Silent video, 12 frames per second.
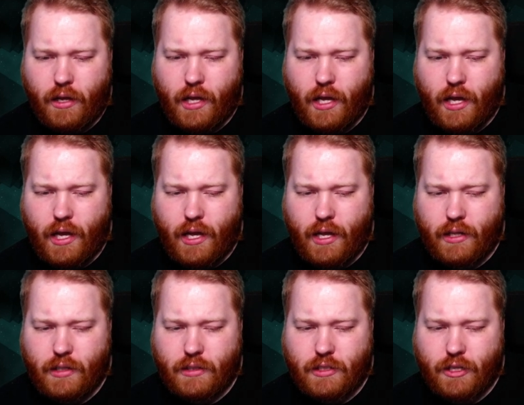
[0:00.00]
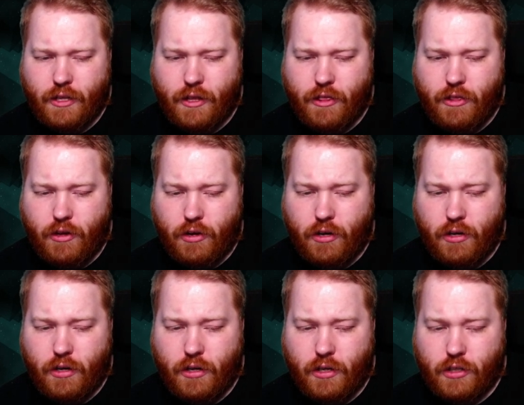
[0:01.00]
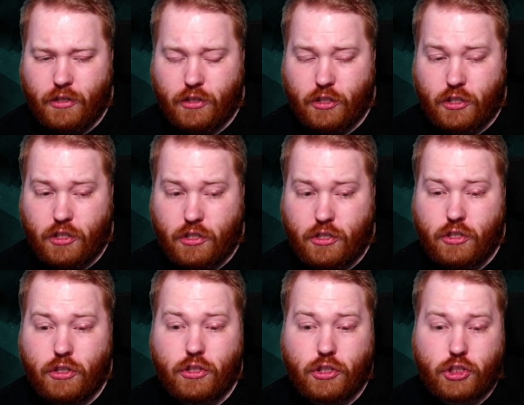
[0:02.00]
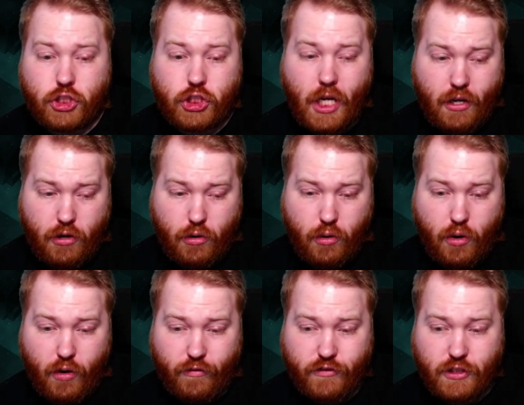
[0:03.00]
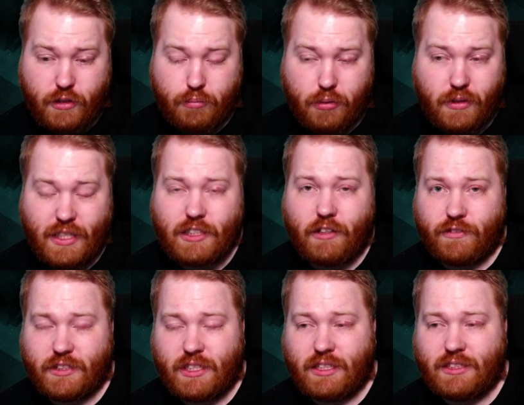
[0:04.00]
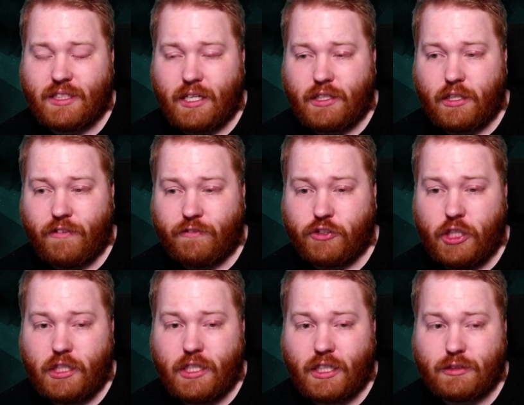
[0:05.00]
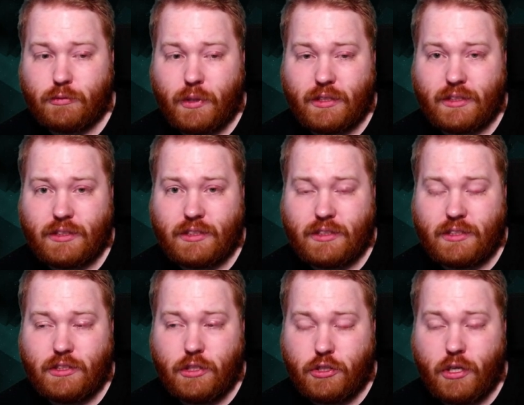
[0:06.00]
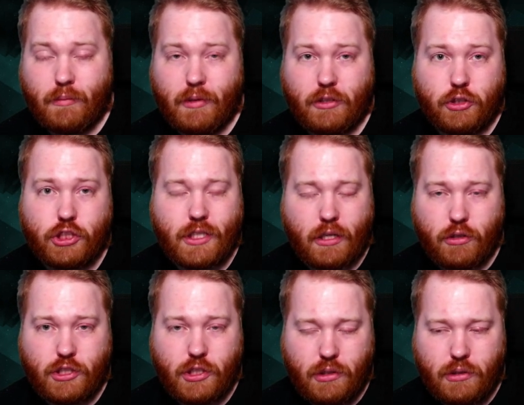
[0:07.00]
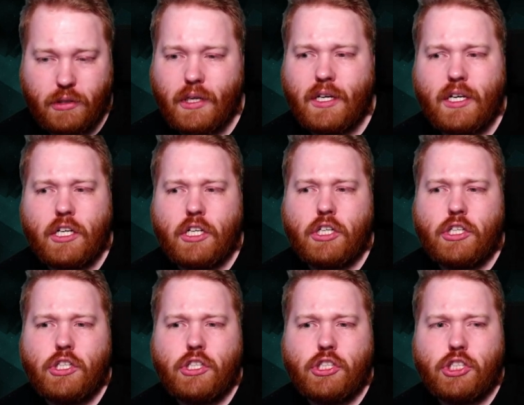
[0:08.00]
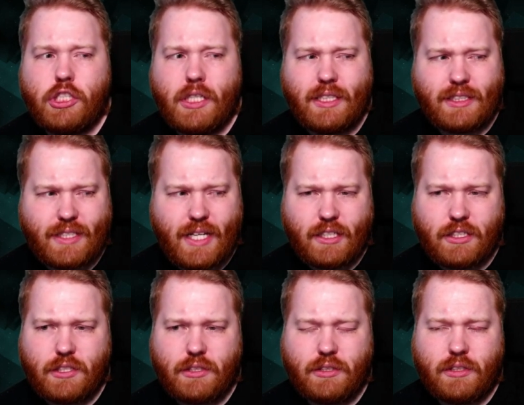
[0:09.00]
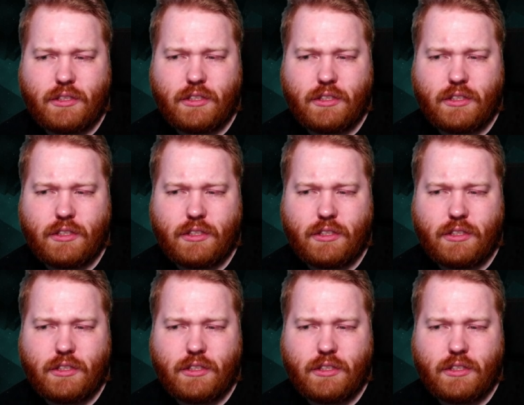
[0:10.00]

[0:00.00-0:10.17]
and the shadow of the police officer said if she doesn't want to turn him into a shadow too, she said to,